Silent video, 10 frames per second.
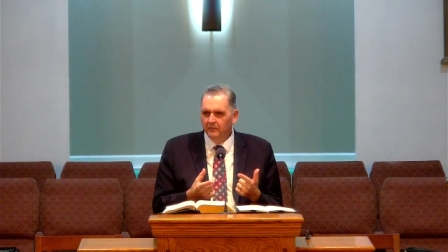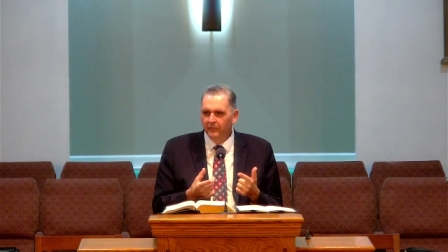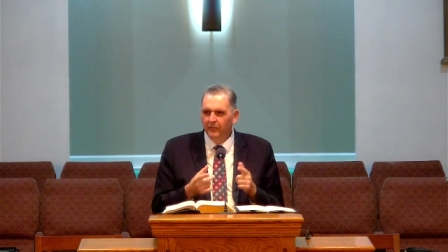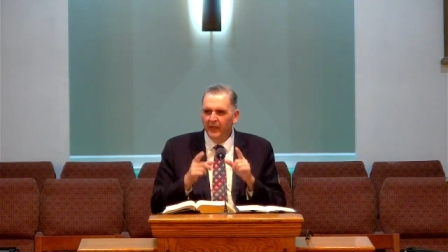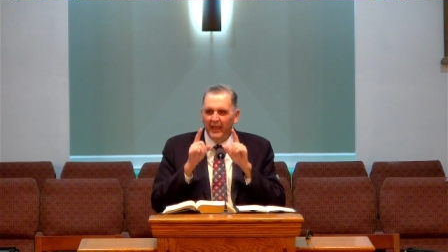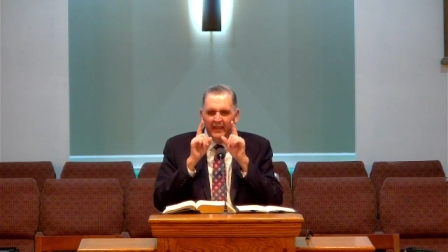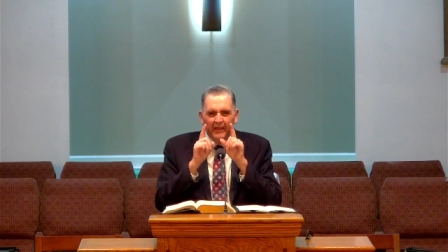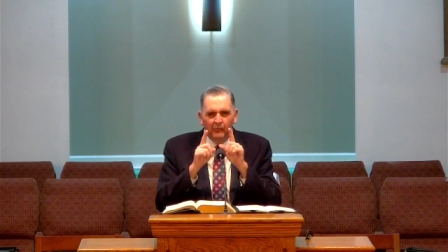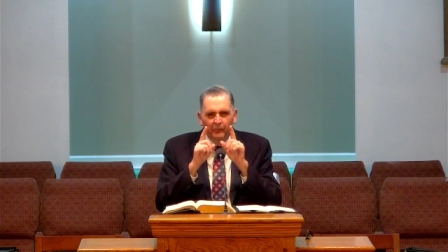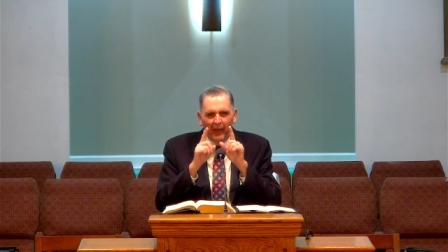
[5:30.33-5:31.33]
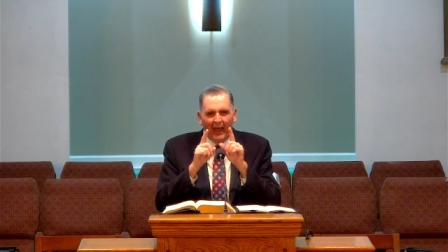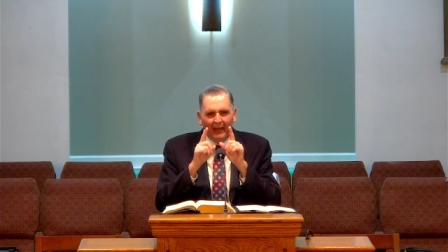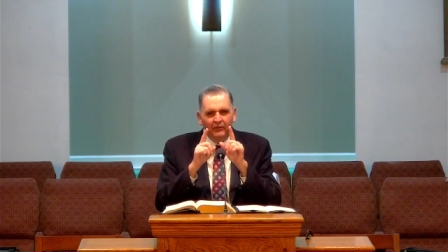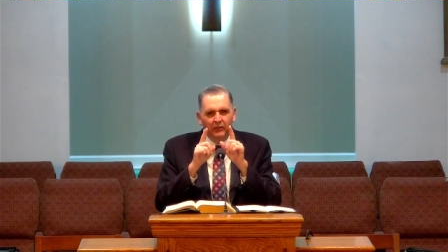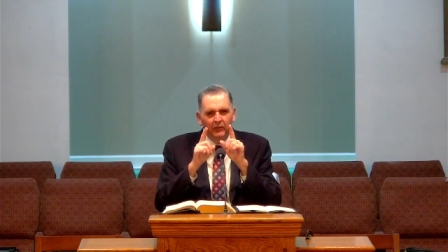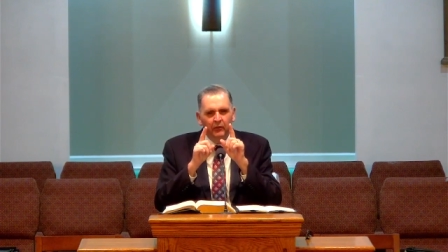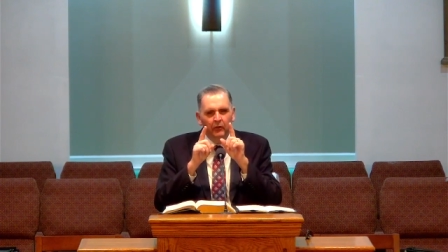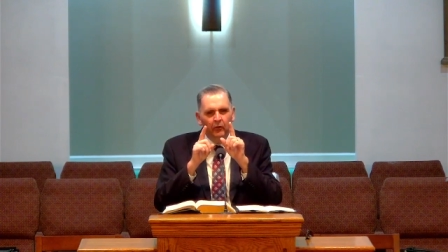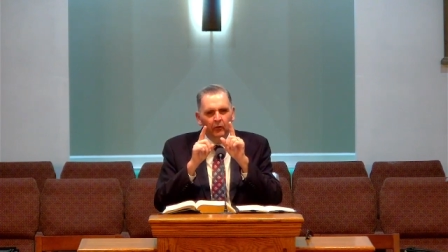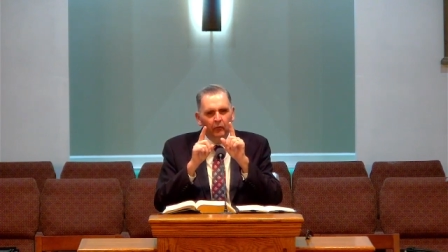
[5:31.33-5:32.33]
They impacted
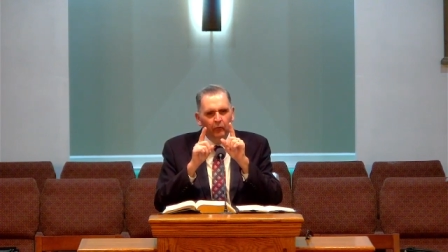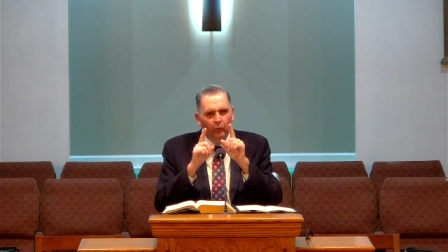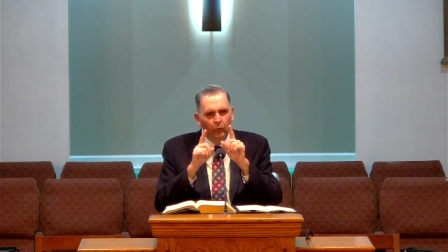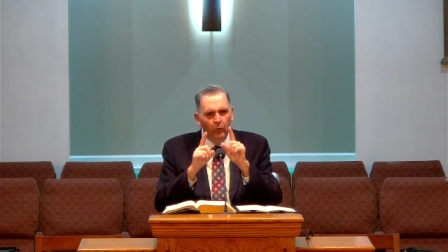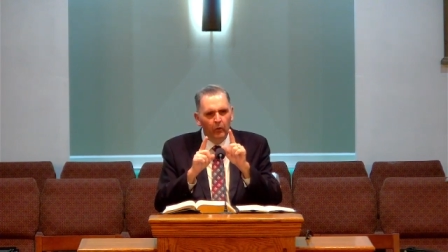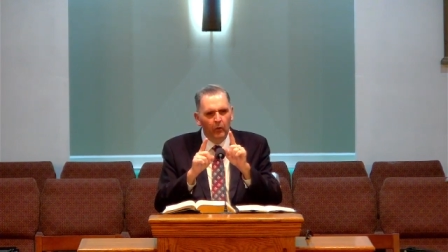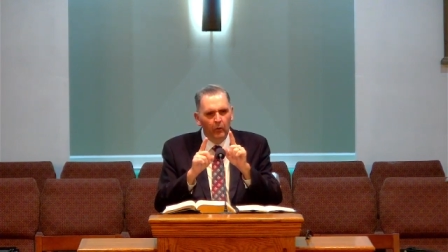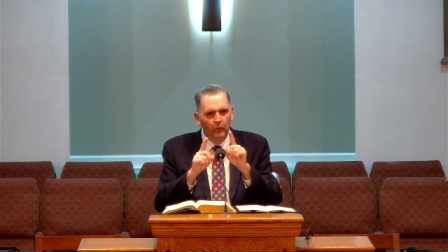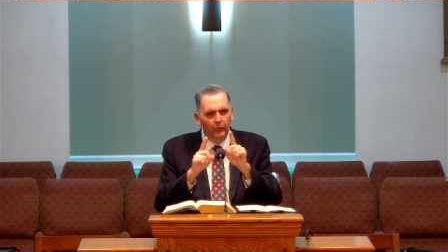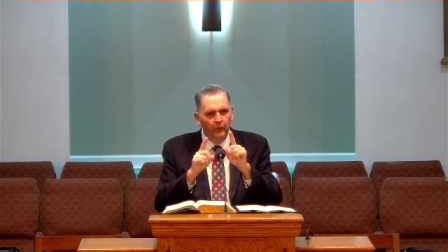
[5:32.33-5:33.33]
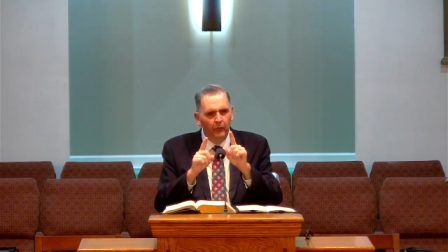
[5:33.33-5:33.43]
the world